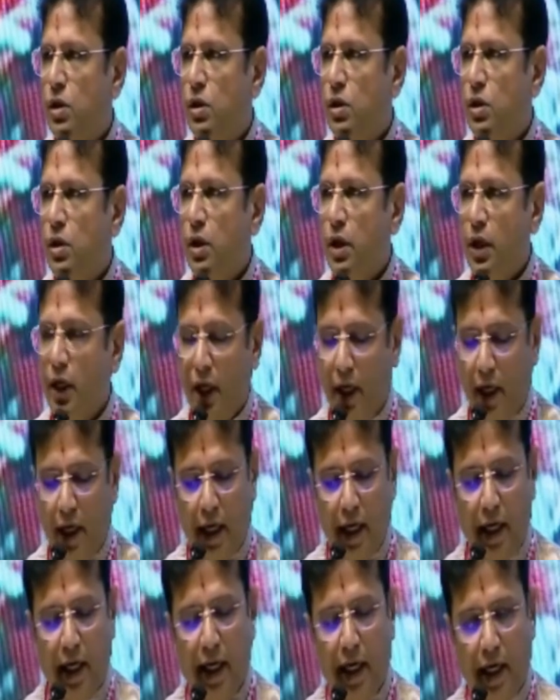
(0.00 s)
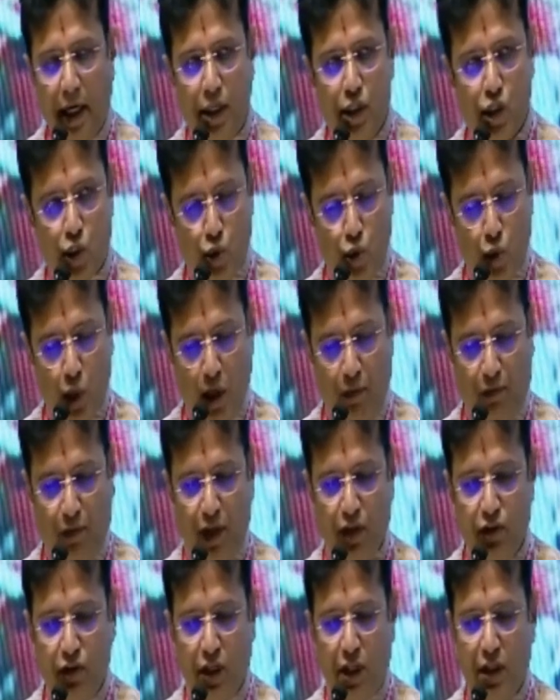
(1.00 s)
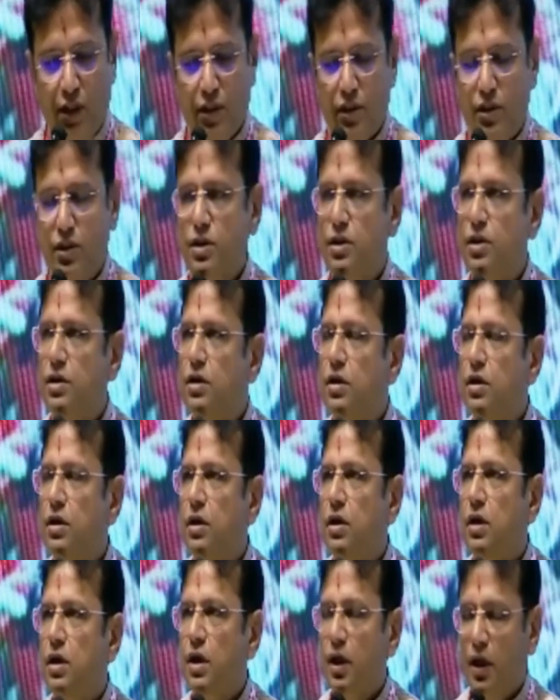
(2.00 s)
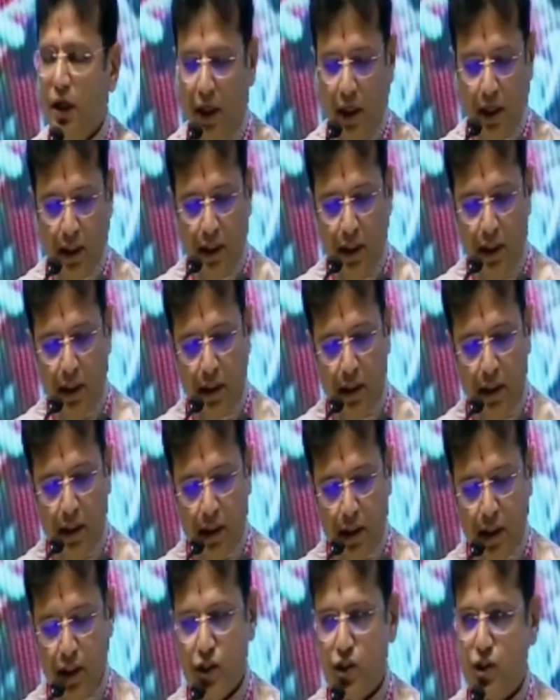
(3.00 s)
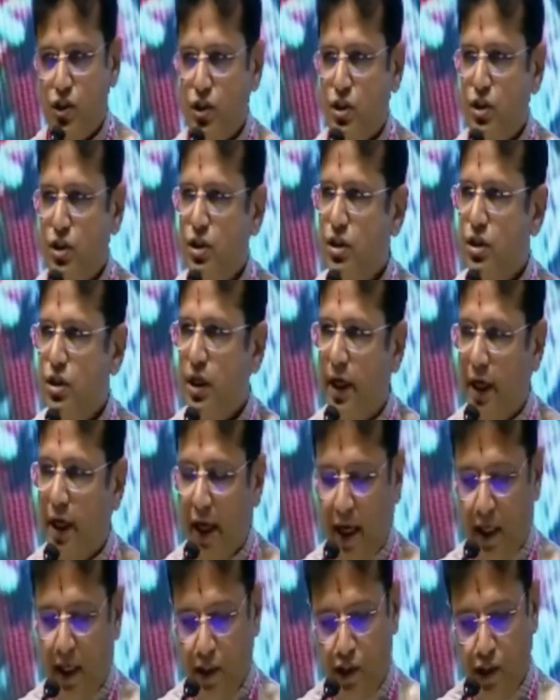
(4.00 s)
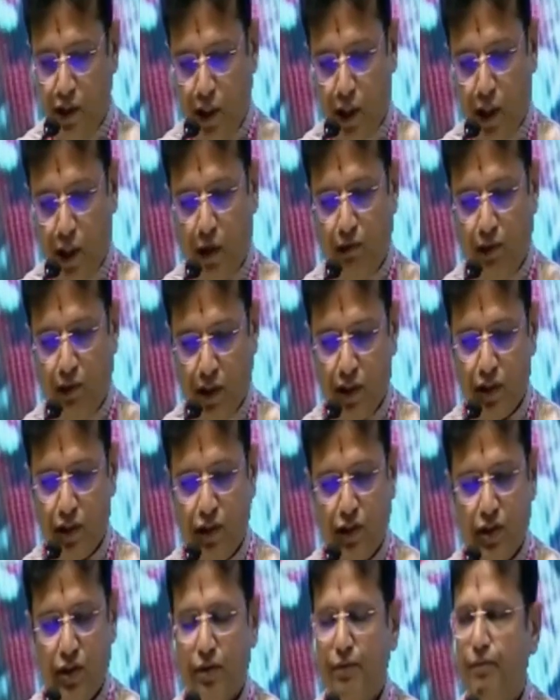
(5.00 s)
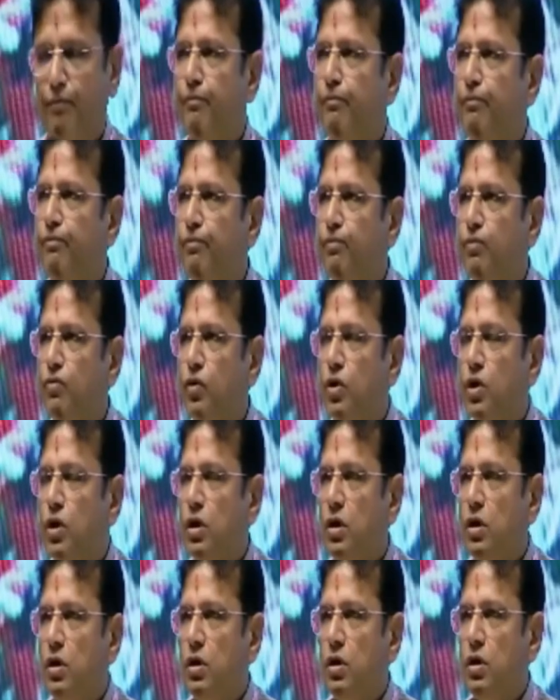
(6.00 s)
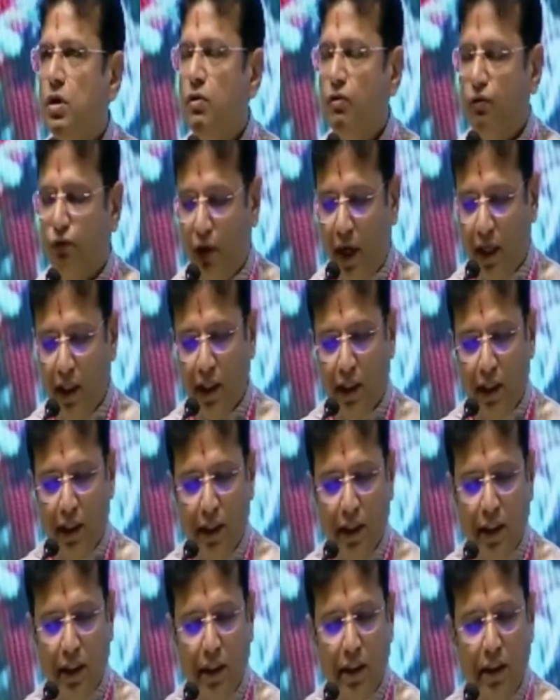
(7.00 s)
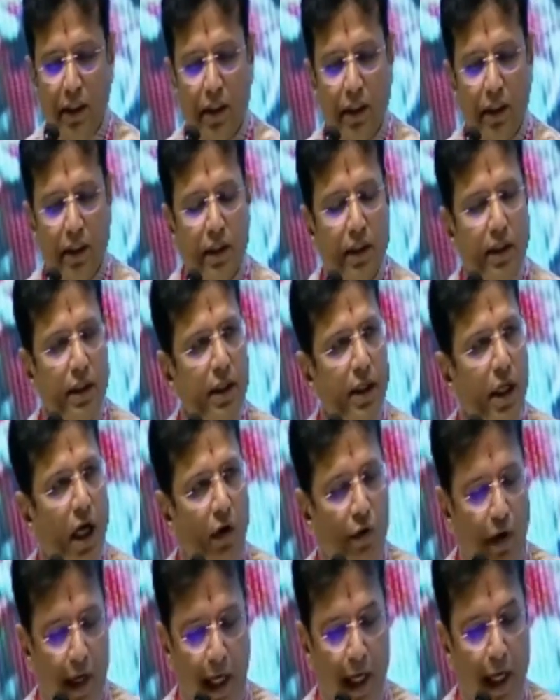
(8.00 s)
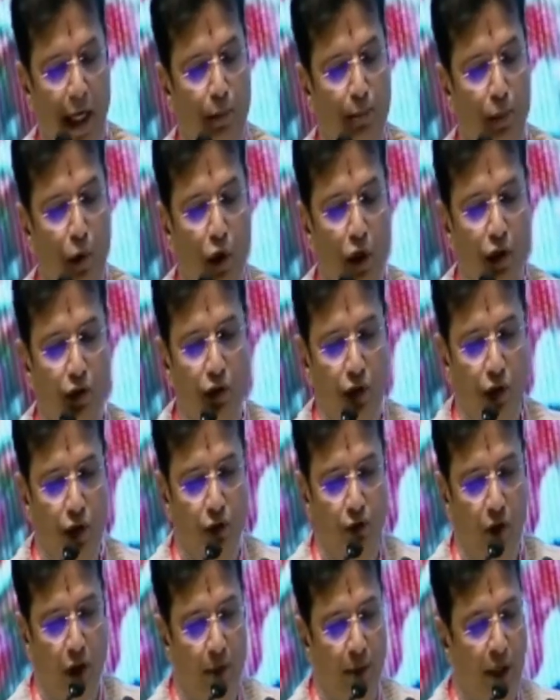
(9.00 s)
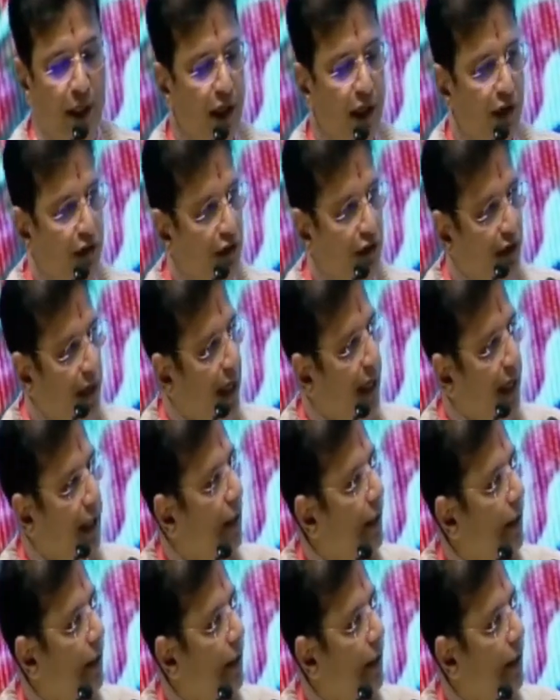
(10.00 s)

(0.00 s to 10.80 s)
a AI school of excellence in this AI city of us. Finally, our AI policies will be designed